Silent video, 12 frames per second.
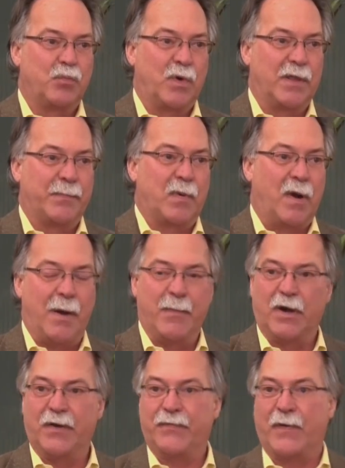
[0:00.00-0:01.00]
one of the
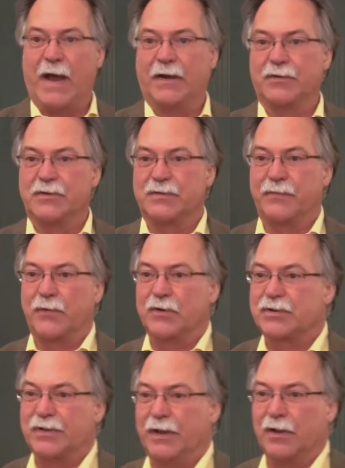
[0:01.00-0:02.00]
primary factors, the
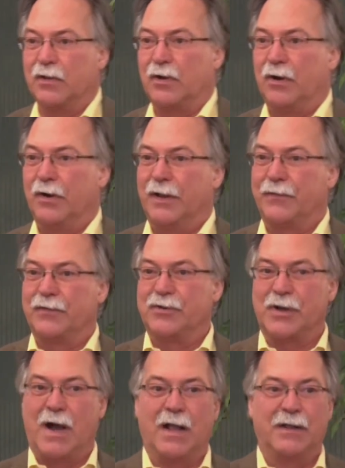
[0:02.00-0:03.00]
first thing you learn as a
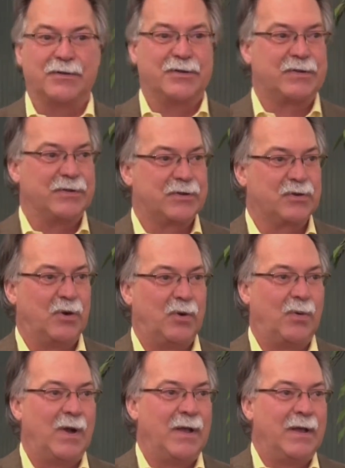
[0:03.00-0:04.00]
geologist in
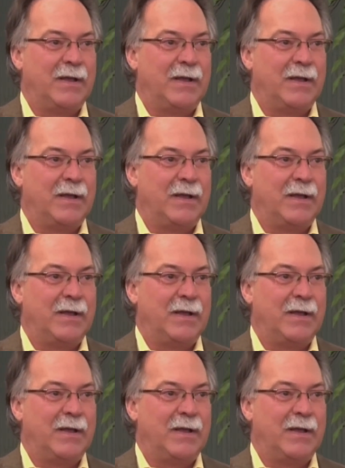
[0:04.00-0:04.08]
school